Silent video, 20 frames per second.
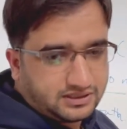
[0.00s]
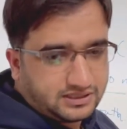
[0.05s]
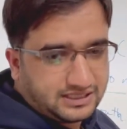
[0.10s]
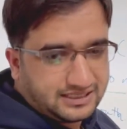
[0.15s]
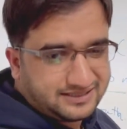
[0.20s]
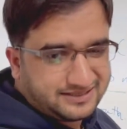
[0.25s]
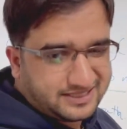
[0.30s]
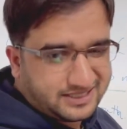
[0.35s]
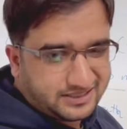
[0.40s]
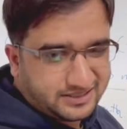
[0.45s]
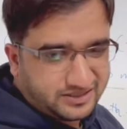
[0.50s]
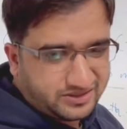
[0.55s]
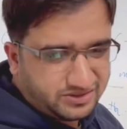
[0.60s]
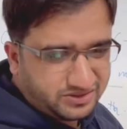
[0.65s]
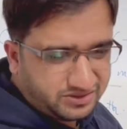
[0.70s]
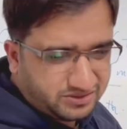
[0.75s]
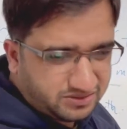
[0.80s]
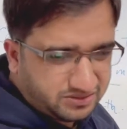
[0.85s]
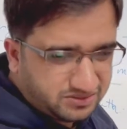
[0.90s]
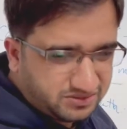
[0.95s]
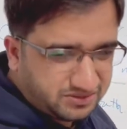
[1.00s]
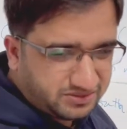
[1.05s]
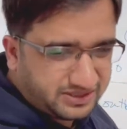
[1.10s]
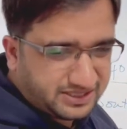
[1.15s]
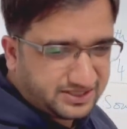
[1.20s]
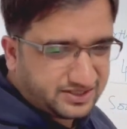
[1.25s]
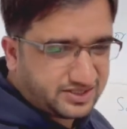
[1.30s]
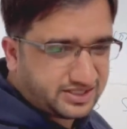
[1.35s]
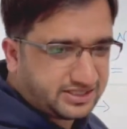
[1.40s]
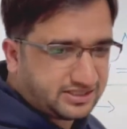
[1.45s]
I'll send it to you. You can
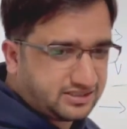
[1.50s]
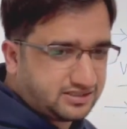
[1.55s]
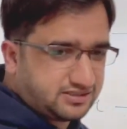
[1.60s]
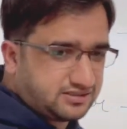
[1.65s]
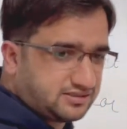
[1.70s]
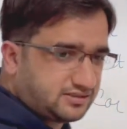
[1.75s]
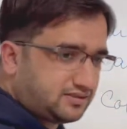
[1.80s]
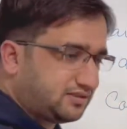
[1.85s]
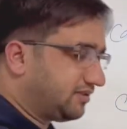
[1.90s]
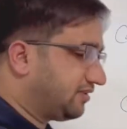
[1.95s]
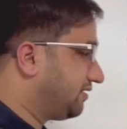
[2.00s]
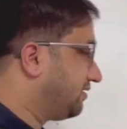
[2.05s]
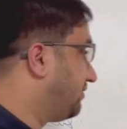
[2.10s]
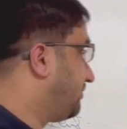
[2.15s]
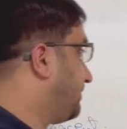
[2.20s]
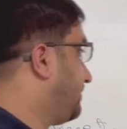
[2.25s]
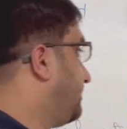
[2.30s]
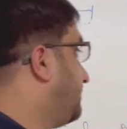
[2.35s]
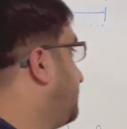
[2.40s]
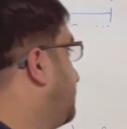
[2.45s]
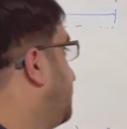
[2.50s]
check. Okay.